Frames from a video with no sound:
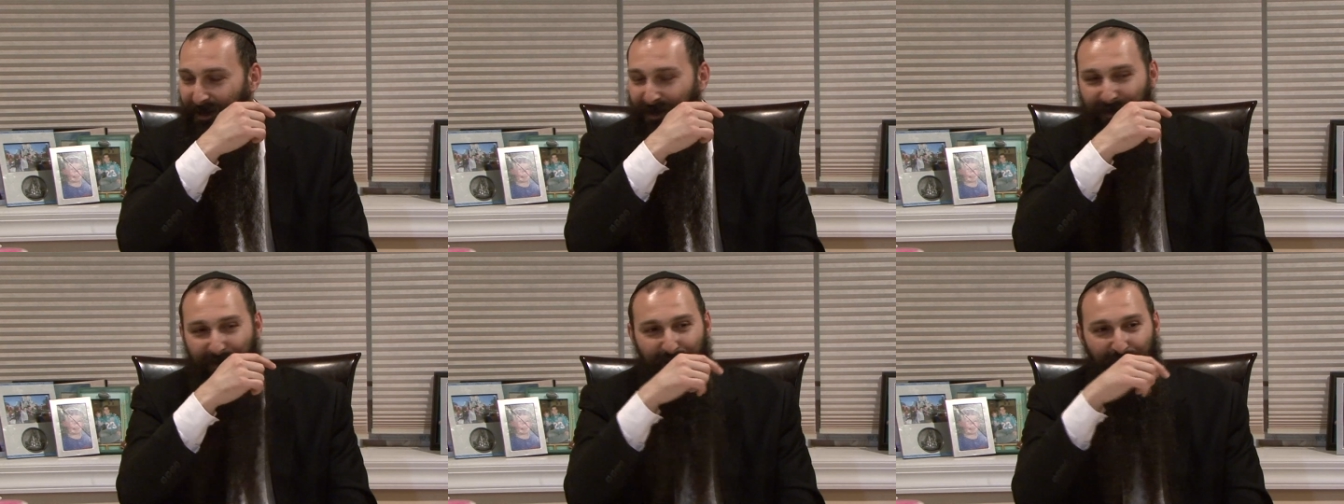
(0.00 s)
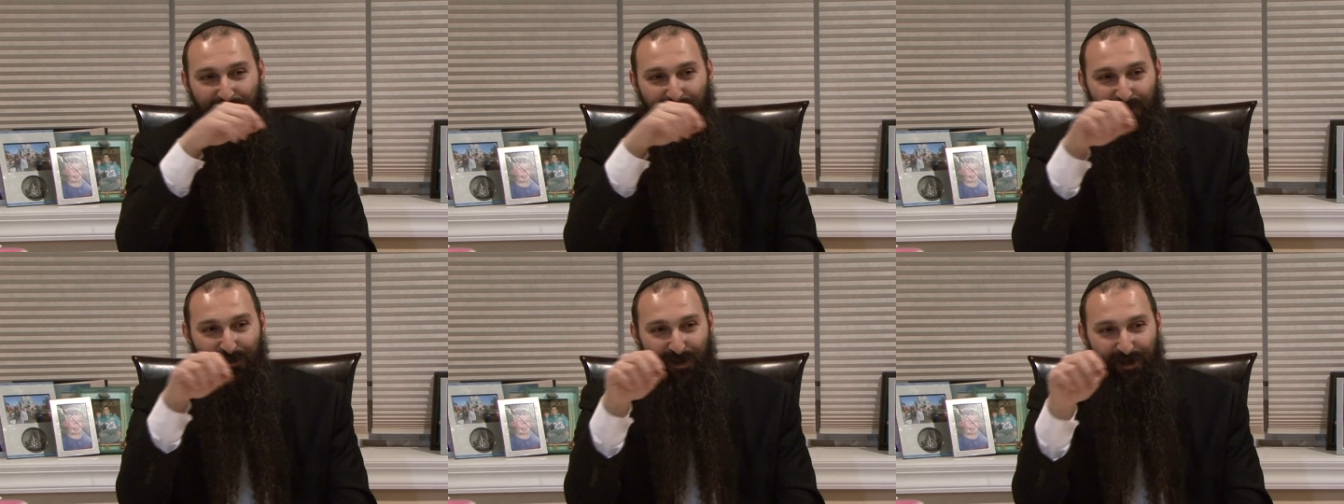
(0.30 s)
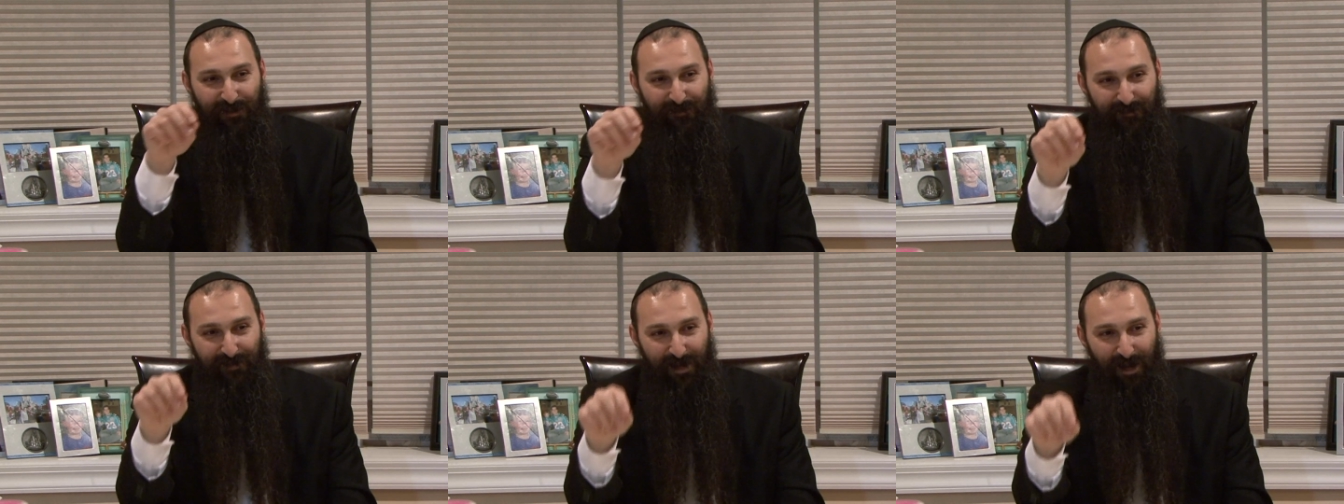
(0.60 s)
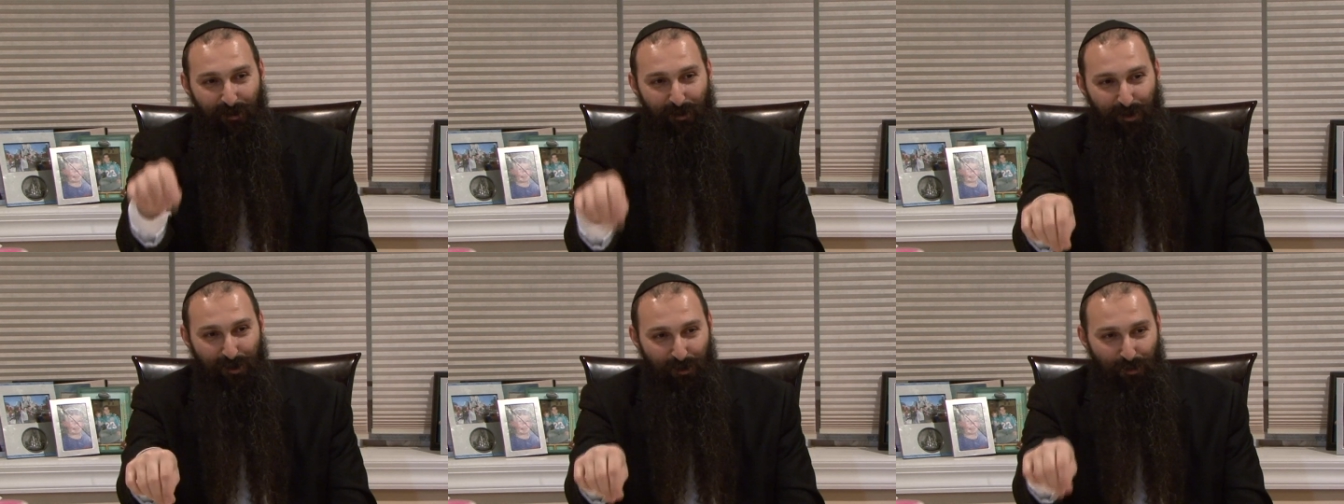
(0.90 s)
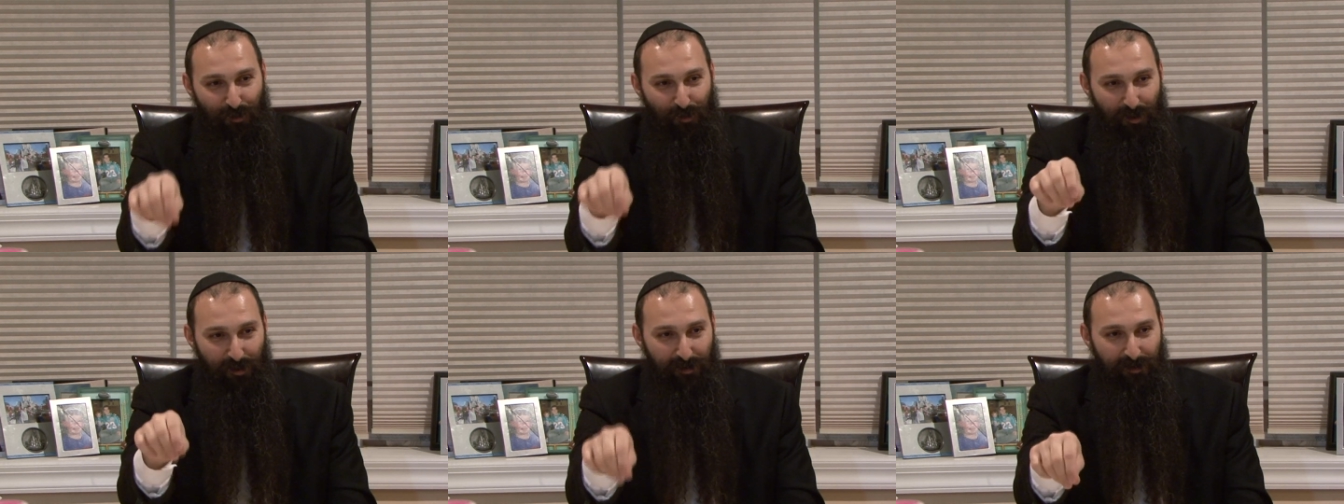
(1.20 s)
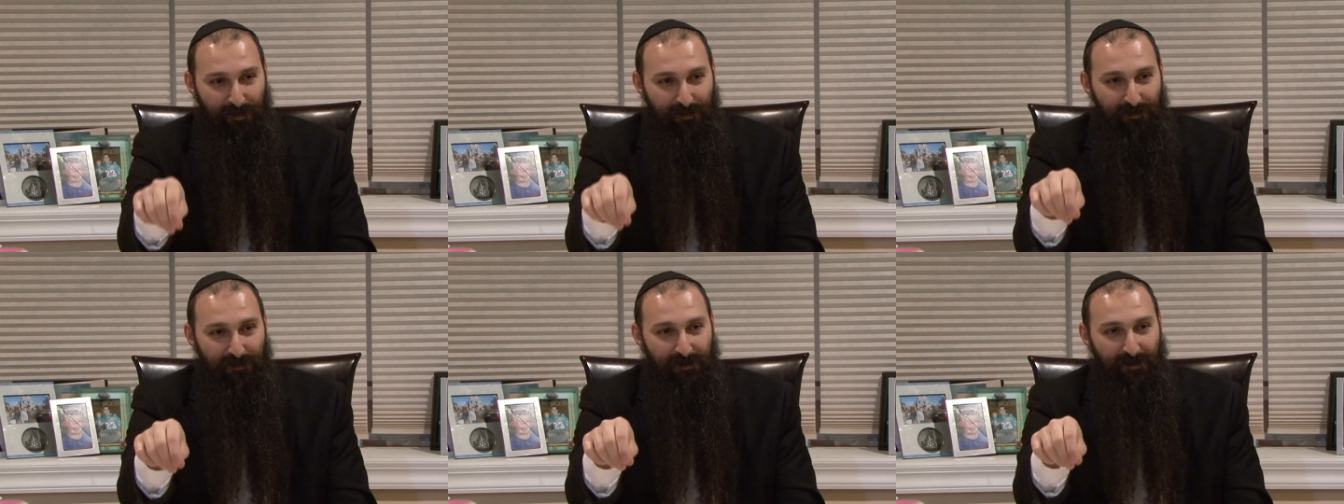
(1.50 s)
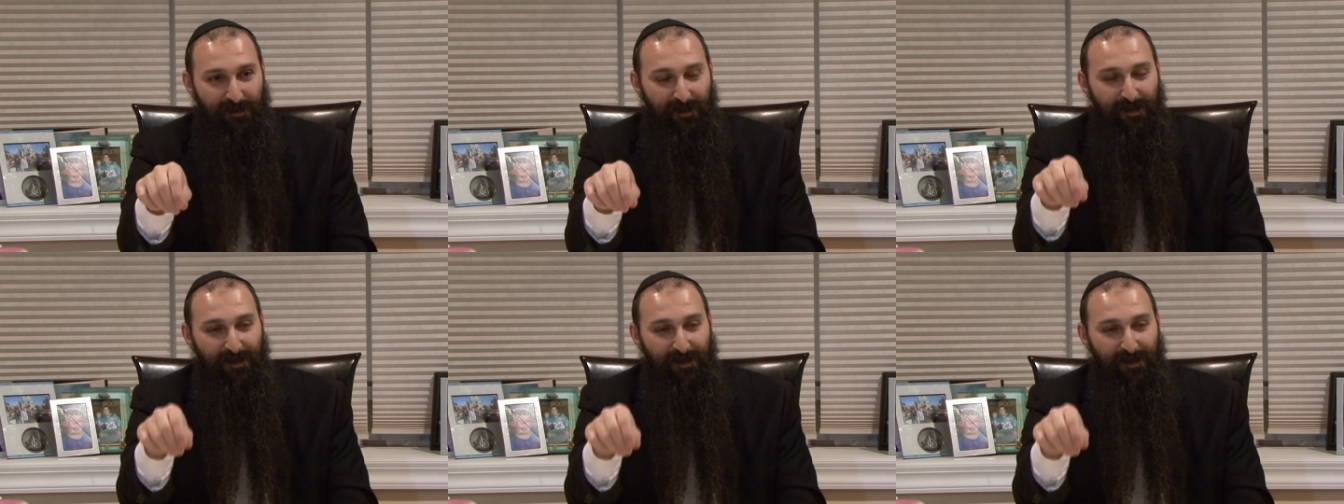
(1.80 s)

So if you give now a quarter,